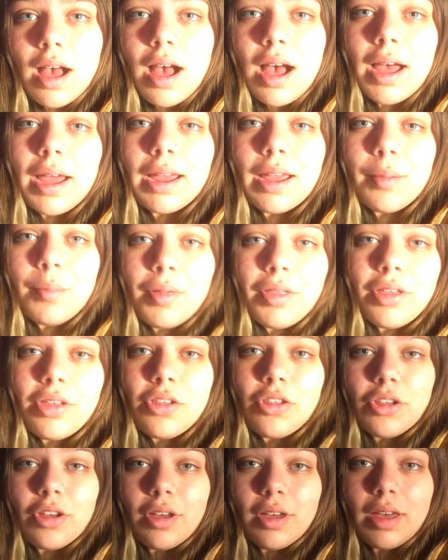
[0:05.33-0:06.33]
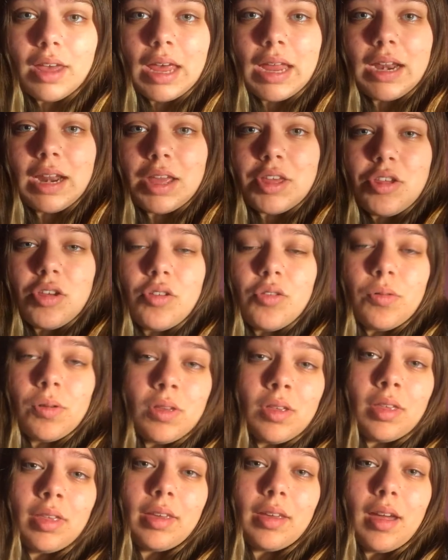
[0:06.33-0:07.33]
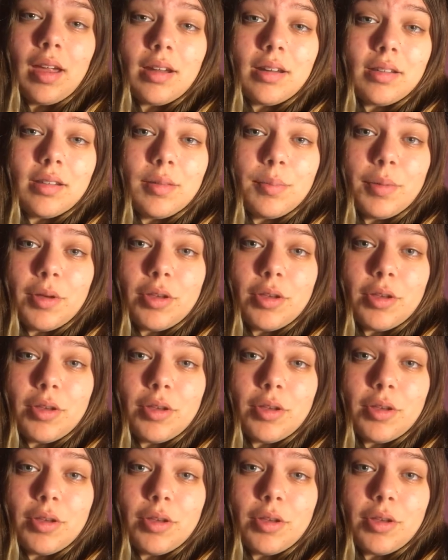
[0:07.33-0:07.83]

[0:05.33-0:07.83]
Hi, I'm Alicia, and I just recently got into